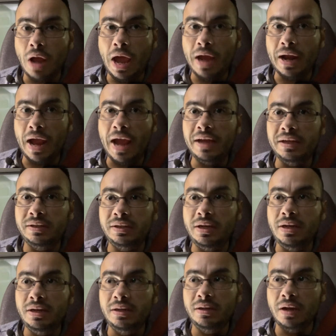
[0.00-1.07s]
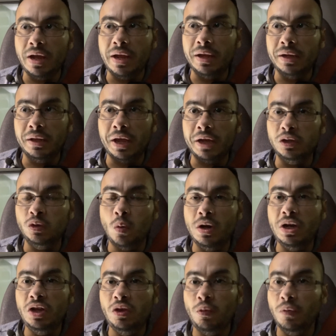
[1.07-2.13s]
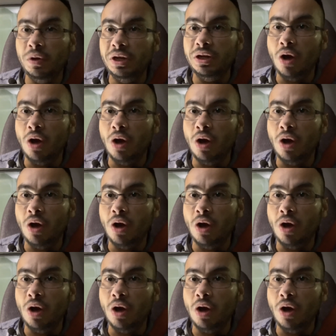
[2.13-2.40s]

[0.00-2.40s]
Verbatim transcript: at eighteen and like twenty-three